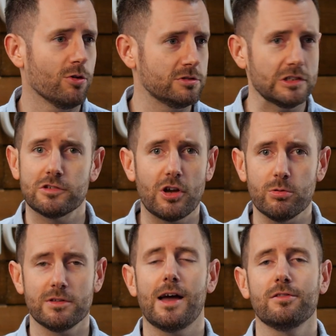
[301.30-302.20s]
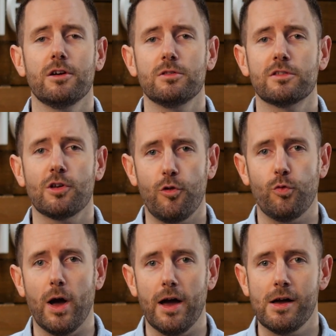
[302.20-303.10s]
or just go and download the
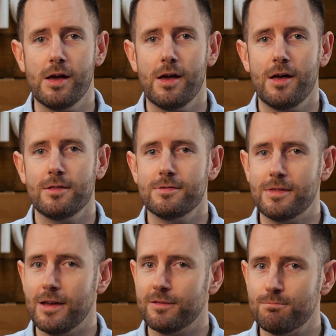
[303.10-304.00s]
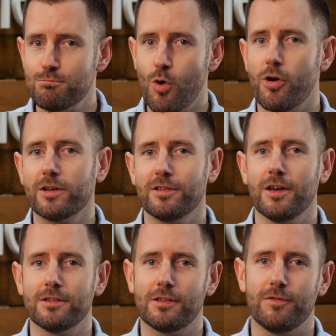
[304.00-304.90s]
software. There's more
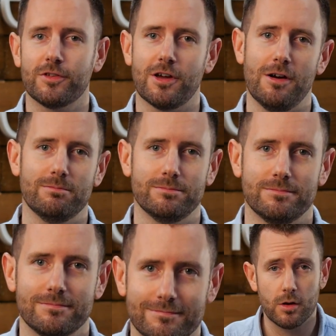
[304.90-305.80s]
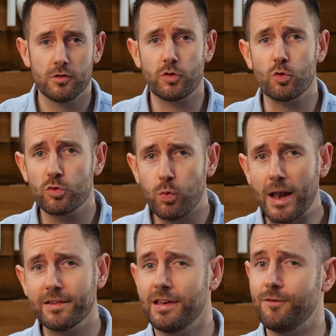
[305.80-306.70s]
exciting stuff to come. So as well
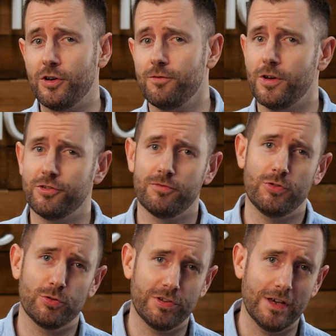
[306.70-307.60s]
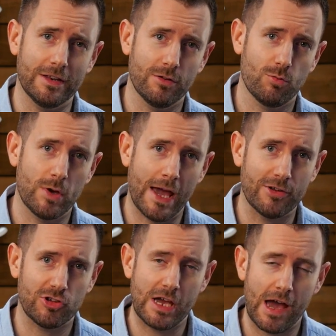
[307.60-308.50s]
as HitFilm version 14, we
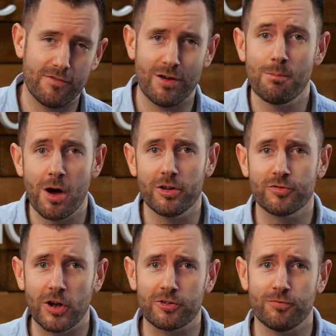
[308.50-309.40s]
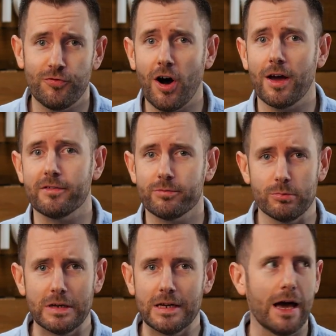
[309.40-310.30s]
actually have Imerge version 5.
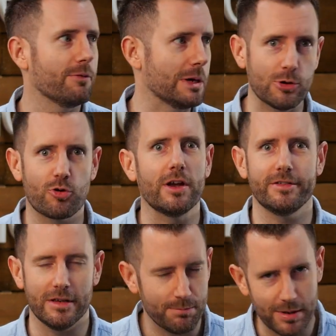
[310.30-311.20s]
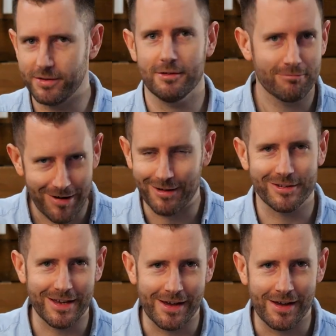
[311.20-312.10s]
We have been crazy busy around
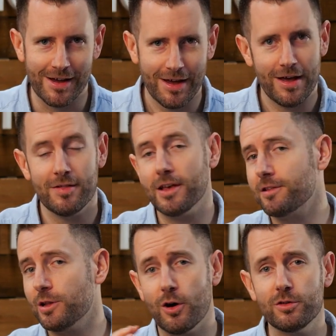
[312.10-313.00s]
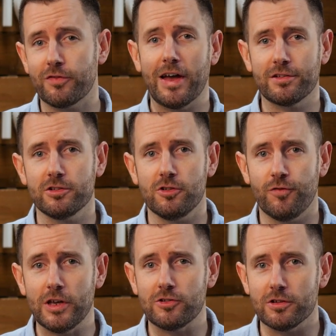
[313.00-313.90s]
here. There's loads of excellent new
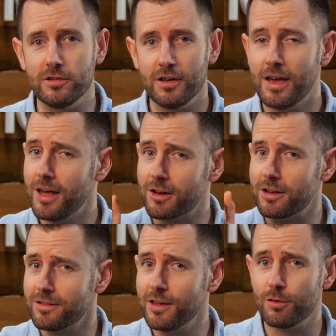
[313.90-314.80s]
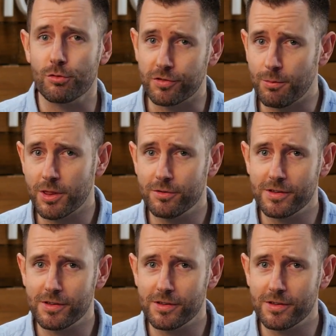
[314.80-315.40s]
features. I'm going to take you through some of those